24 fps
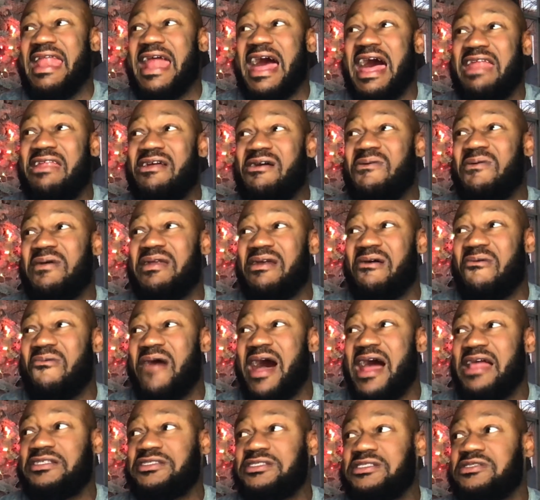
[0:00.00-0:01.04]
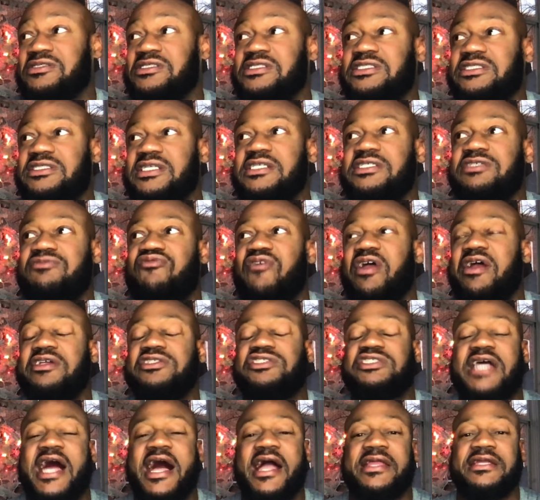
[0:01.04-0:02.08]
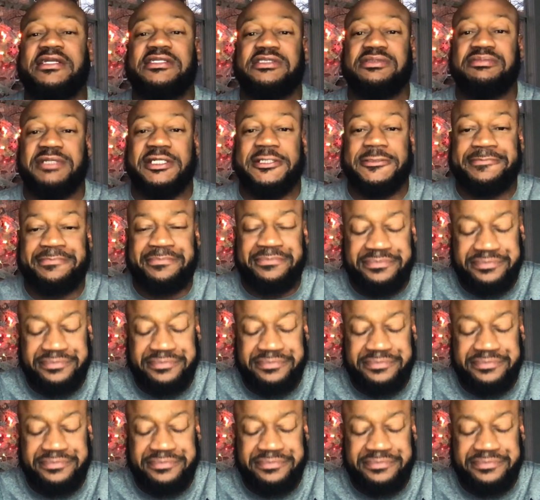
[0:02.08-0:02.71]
I don't want to watch it. It's very shocking to me